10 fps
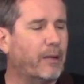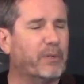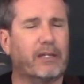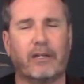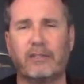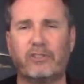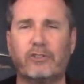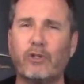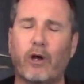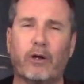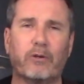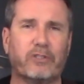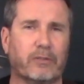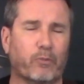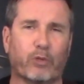Because
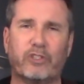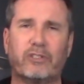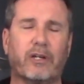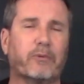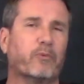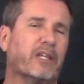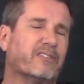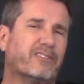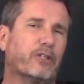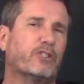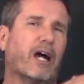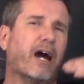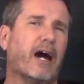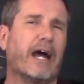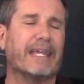songs were sung in such a
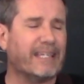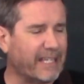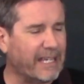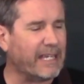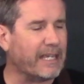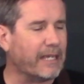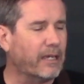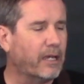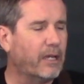high key,